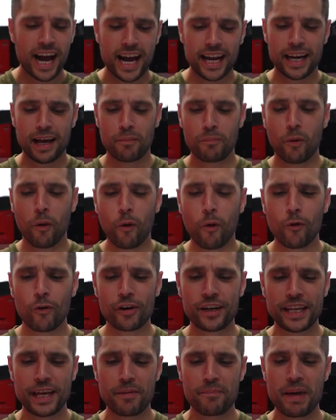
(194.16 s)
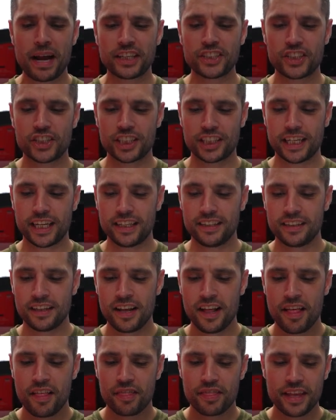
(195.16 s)
and I'm already imagining
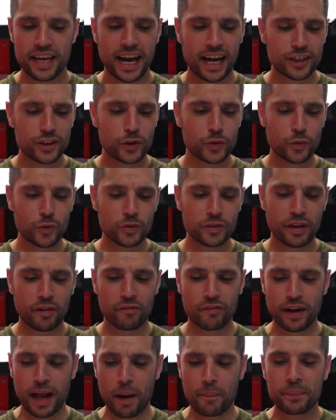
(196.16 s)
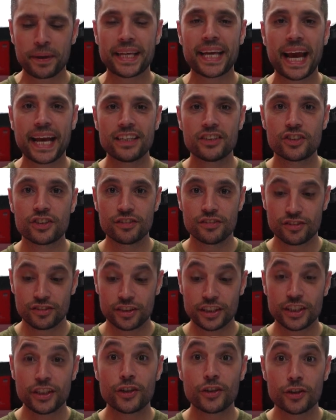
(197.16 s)
the actual different applications
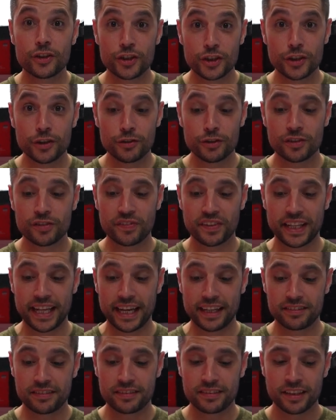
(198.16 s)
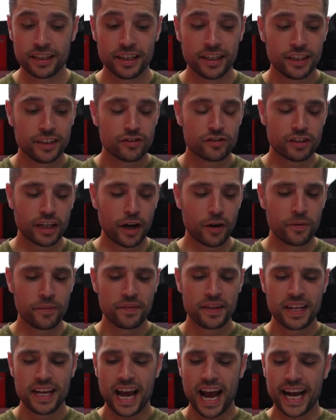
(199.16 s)
that you could use for this. So
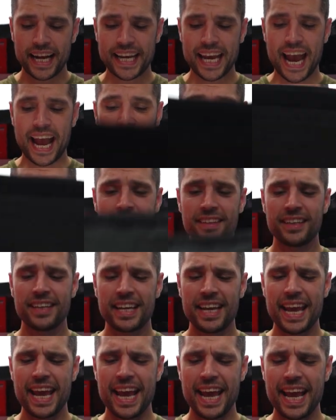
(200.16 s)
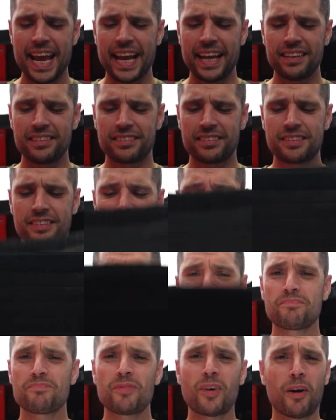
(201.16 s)
again, it is,
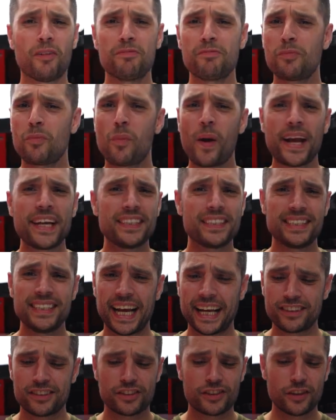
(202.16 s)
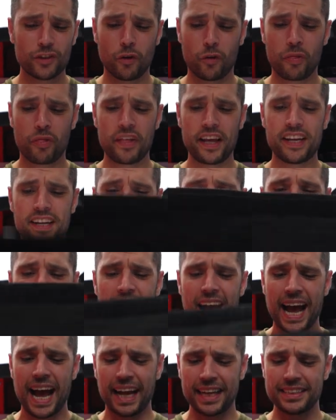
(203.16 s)
well, weighs next to nothing,
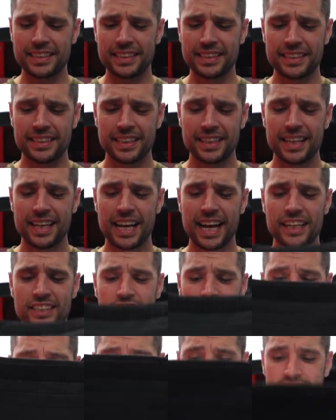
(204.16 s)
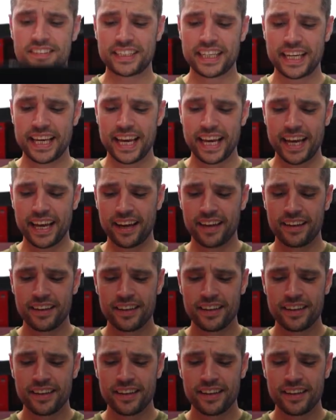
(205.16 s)
and as you can see here,